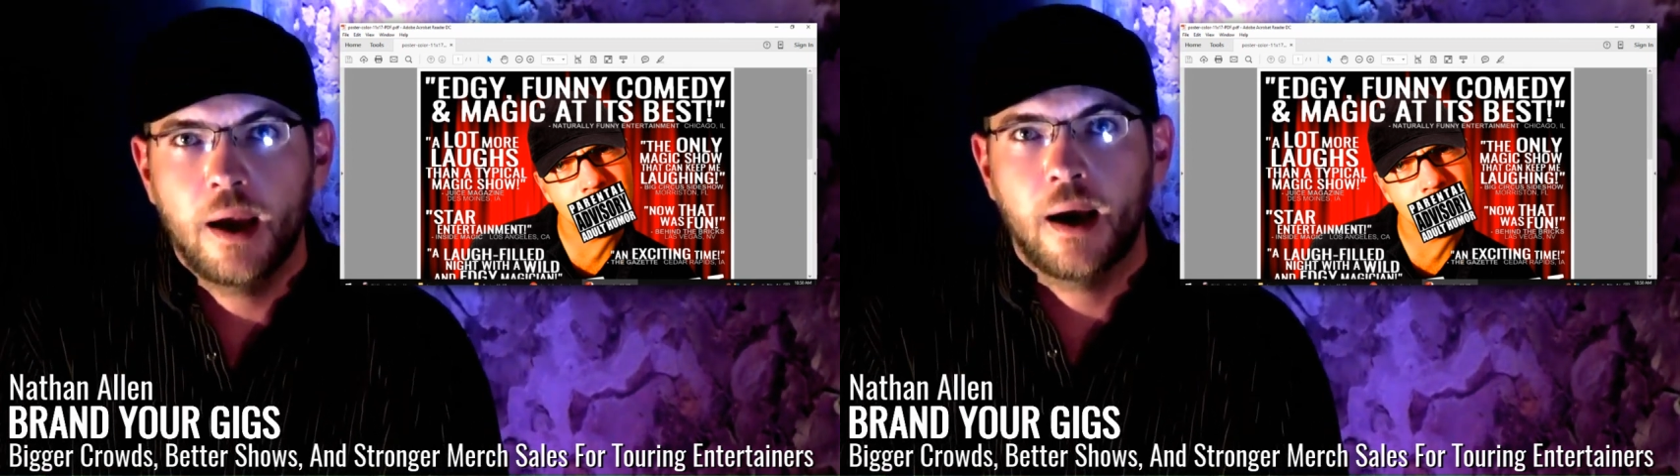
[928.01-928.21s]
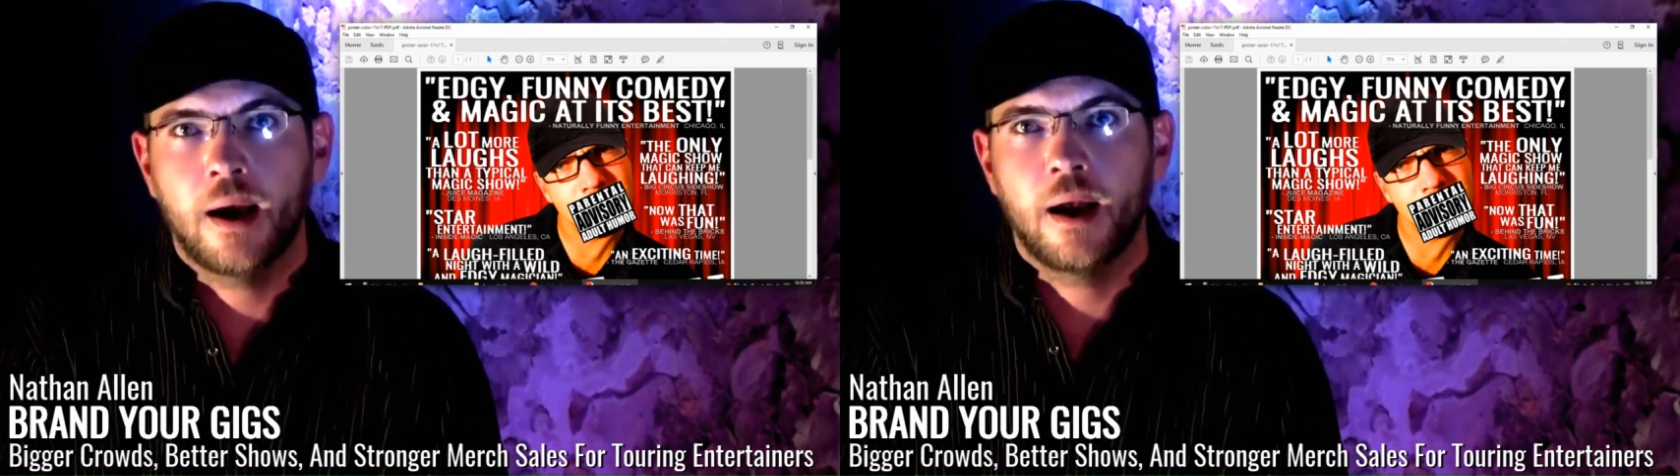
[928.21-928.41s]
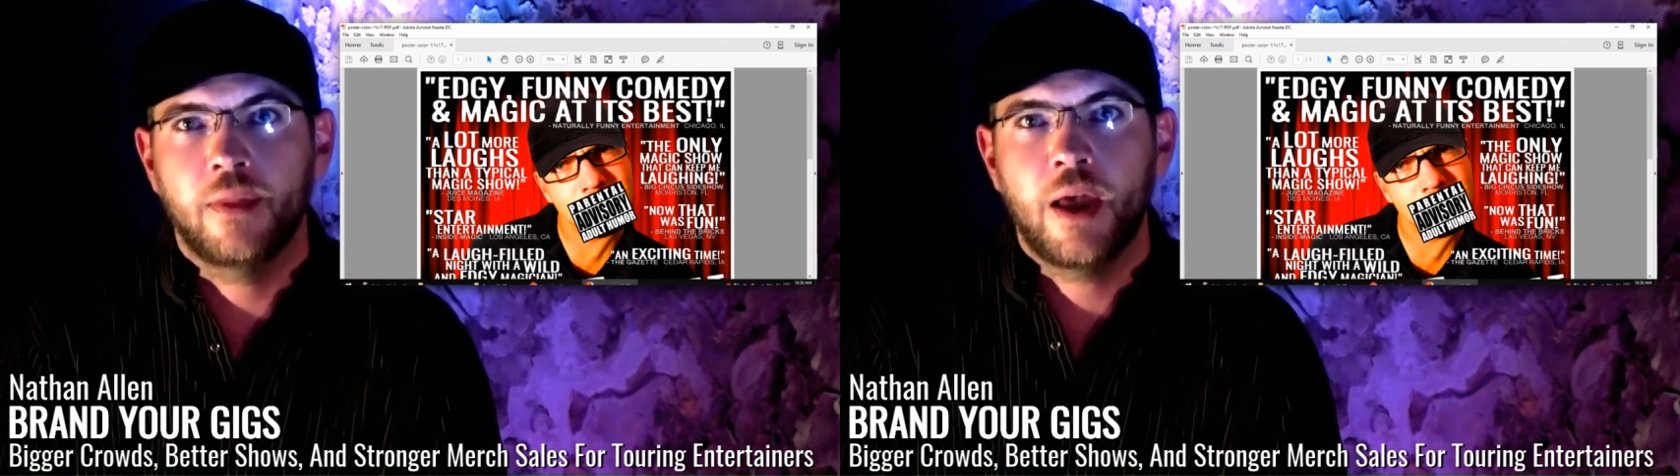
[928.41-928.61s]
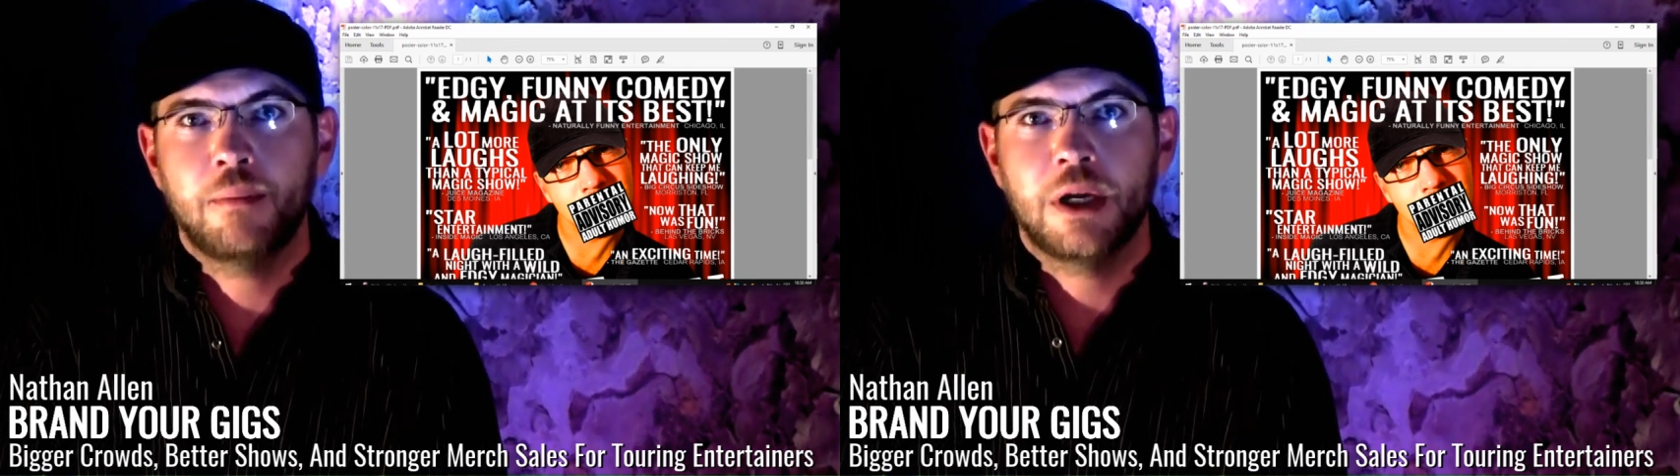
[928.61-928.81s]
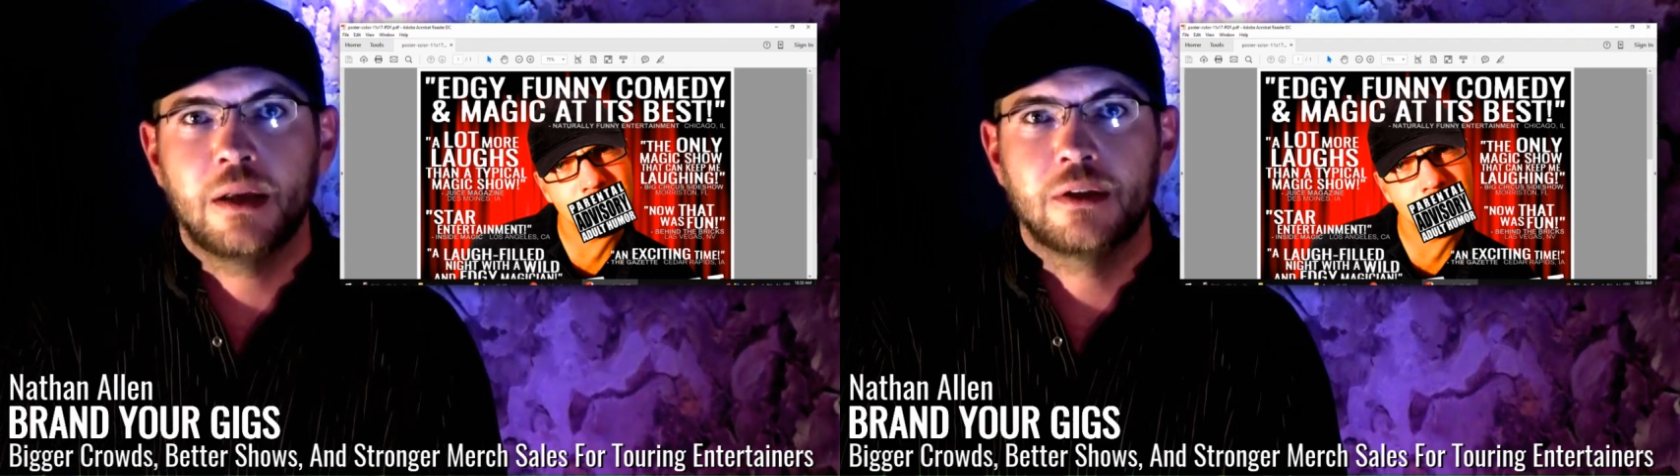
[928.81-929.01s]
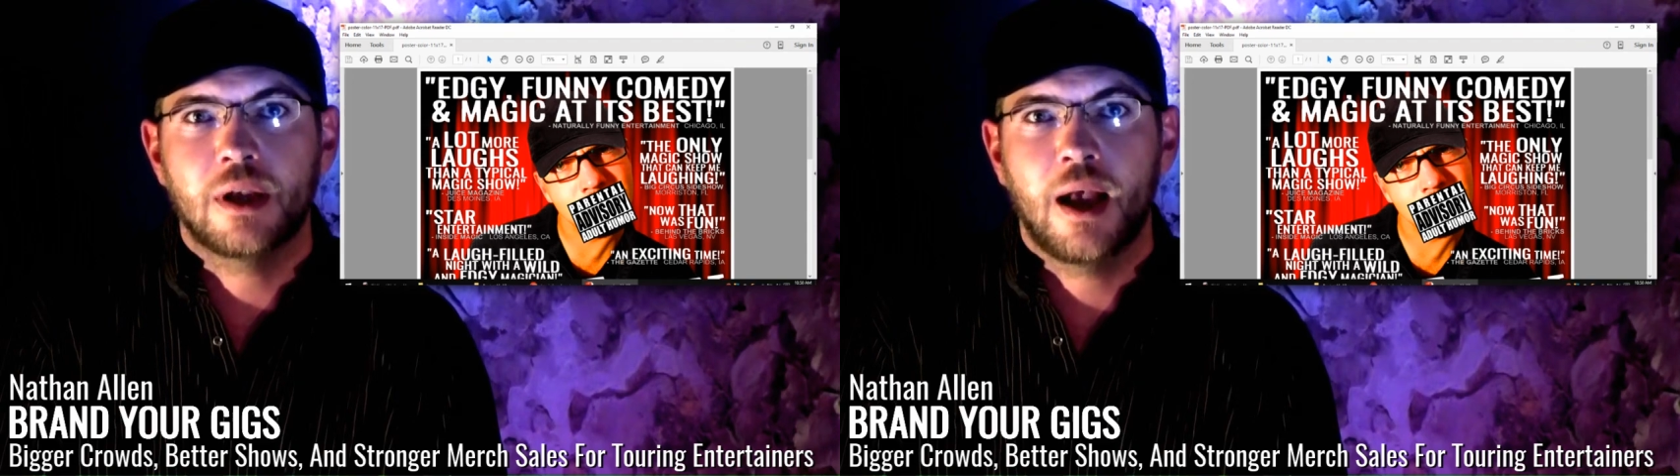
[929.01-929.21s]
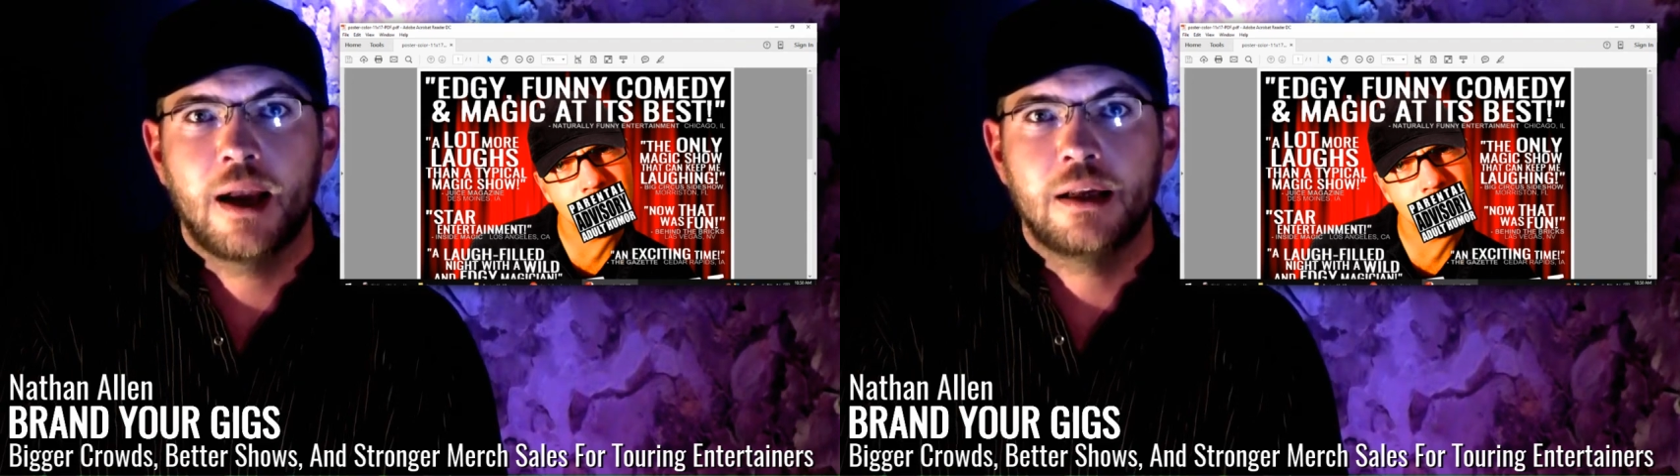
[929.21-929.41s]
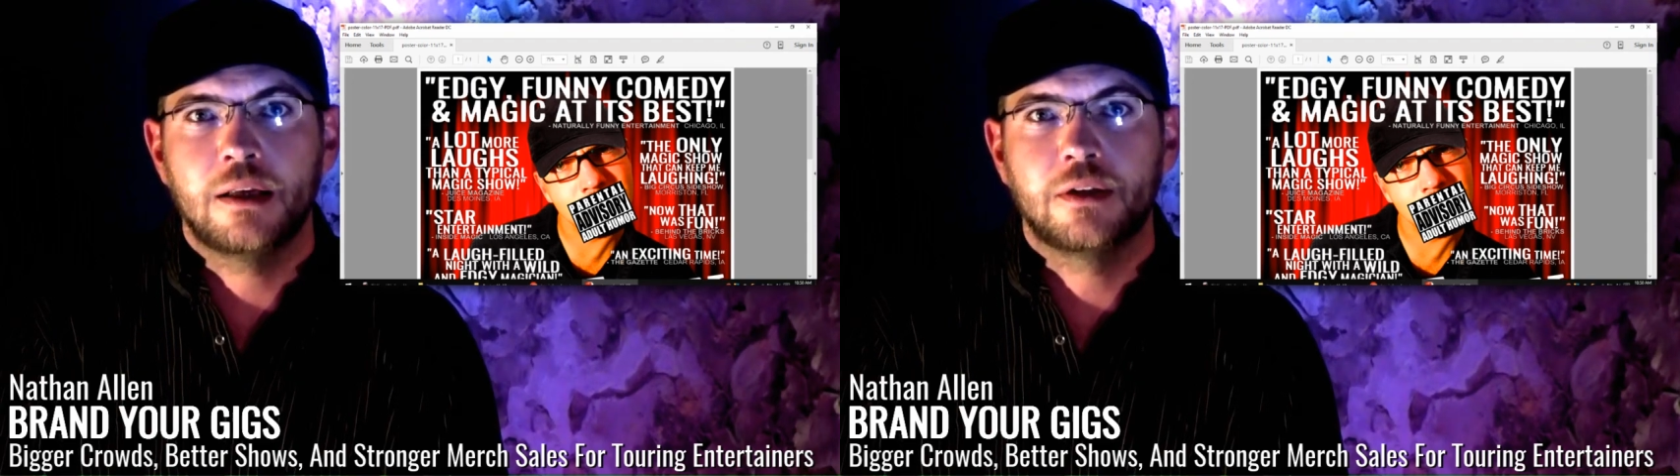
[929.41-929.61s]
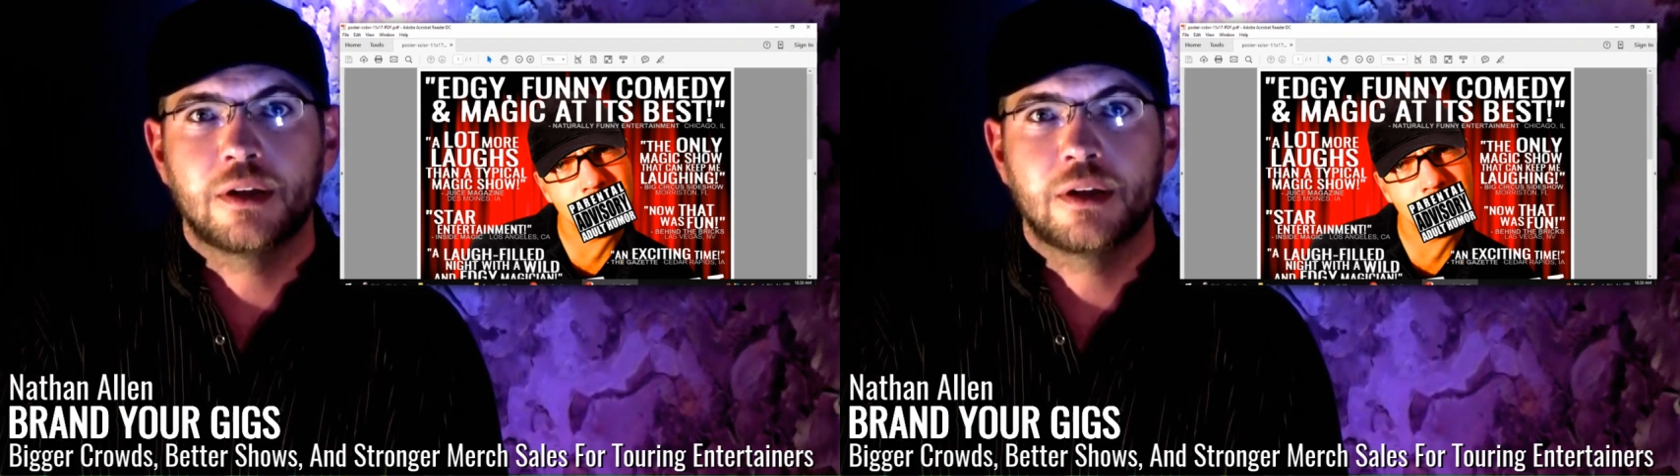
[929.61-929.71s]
that means I need